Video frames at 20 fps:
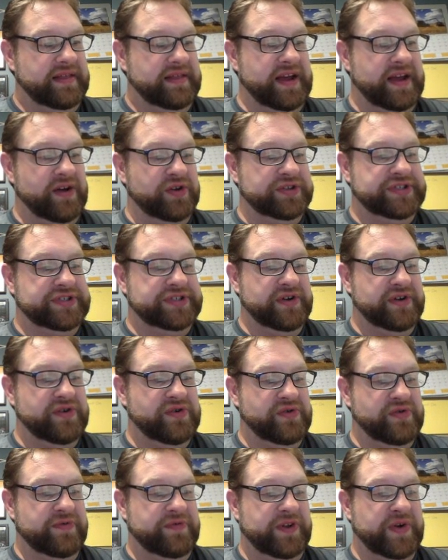They
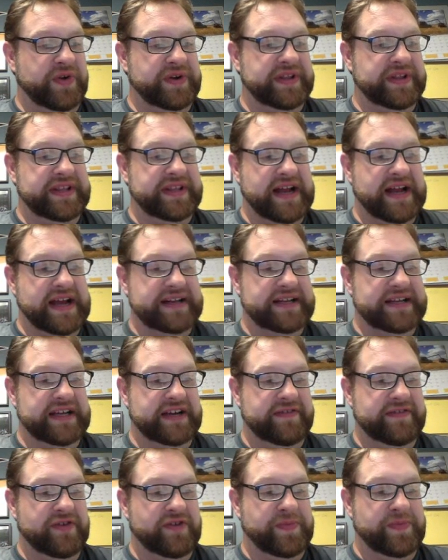also floated an
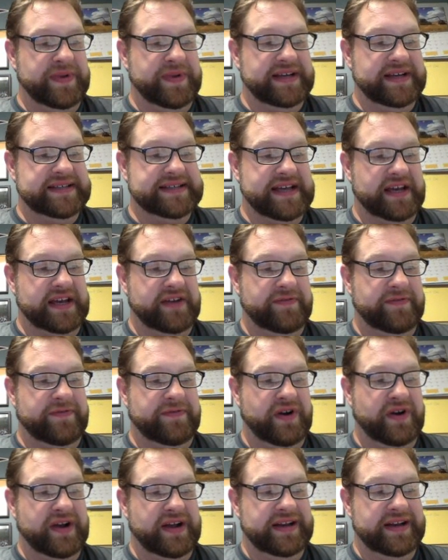idea of opening a second
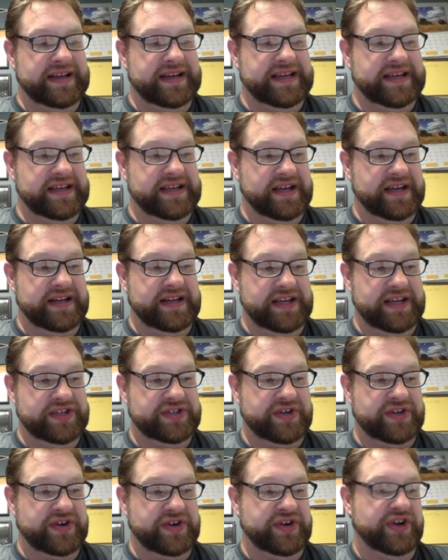front in
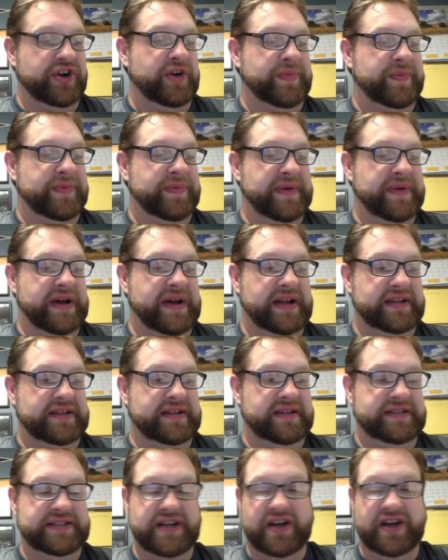Eastern Europe, but
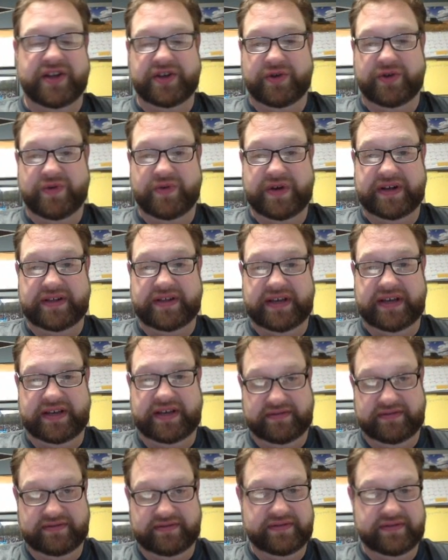Stalin
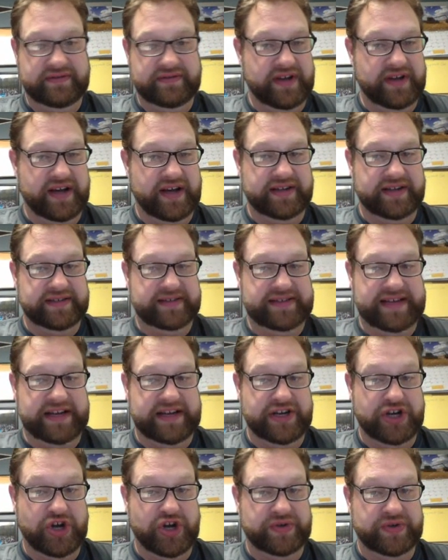quickly
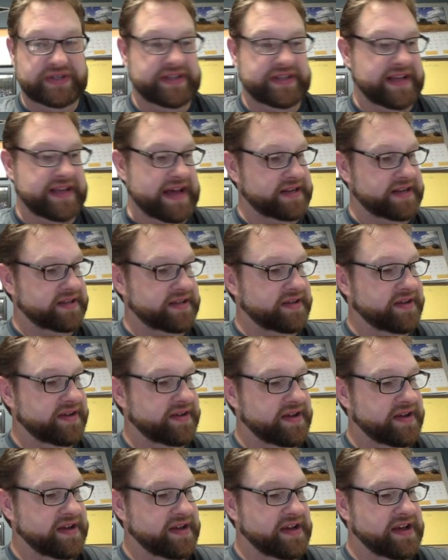said no to that
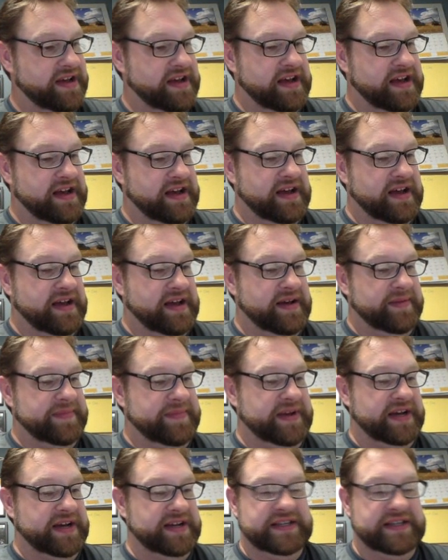
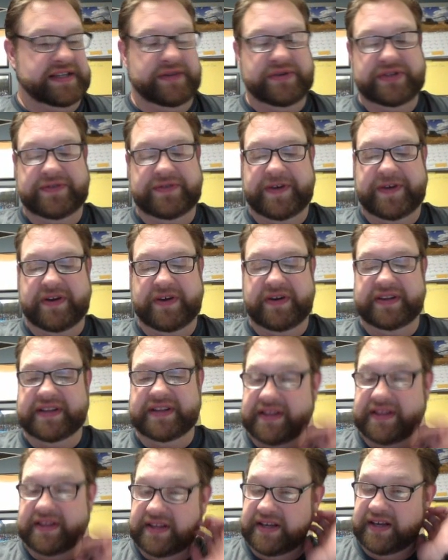because he was fearing
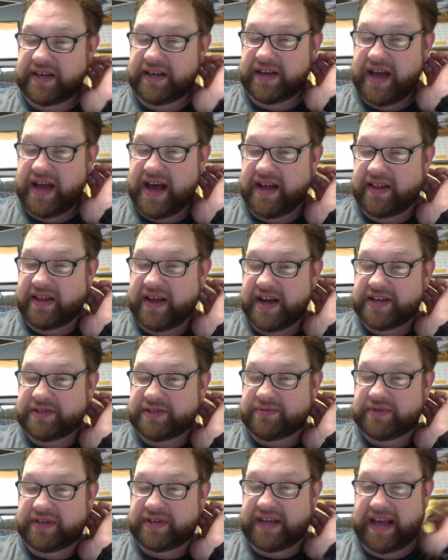that the
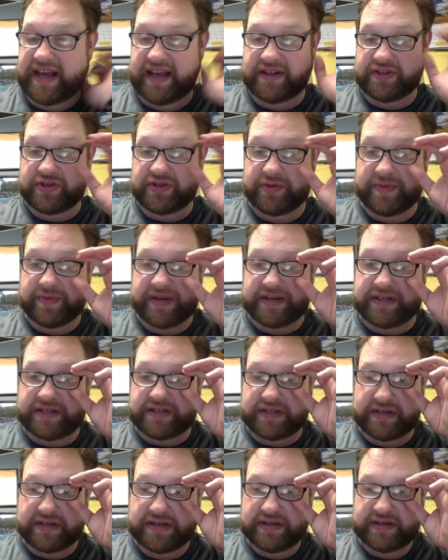Allies would gain too
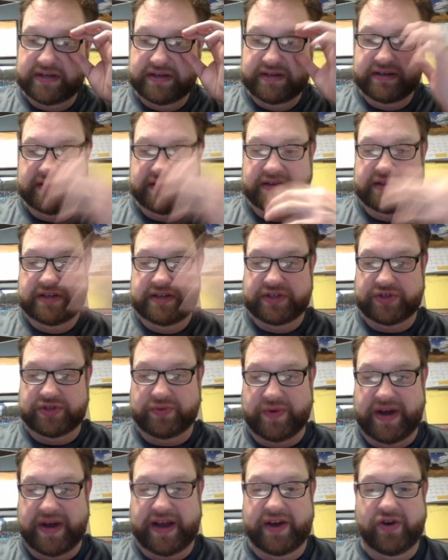much
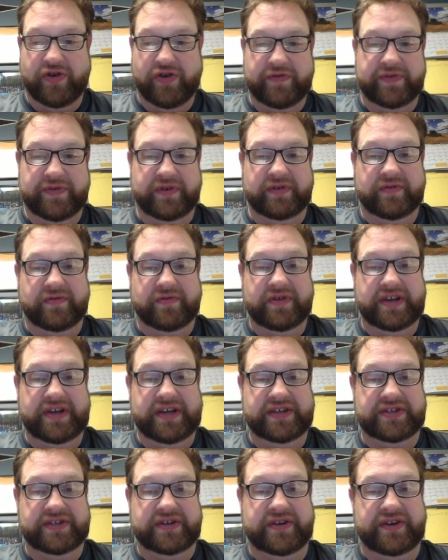sway over
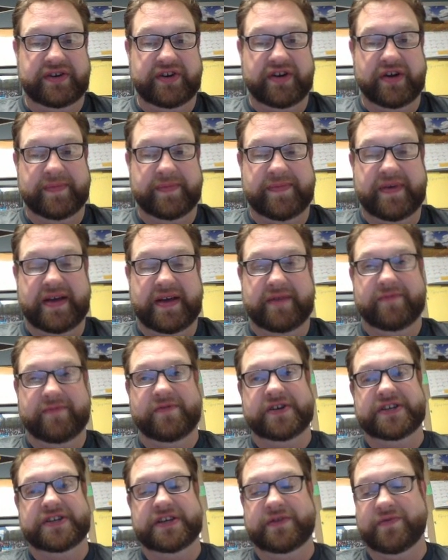Eastern Europe,
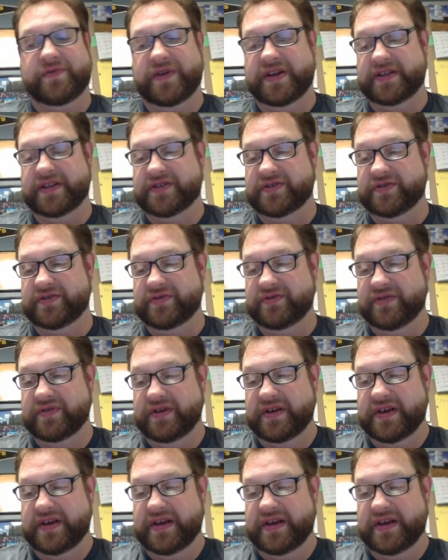which he wanted to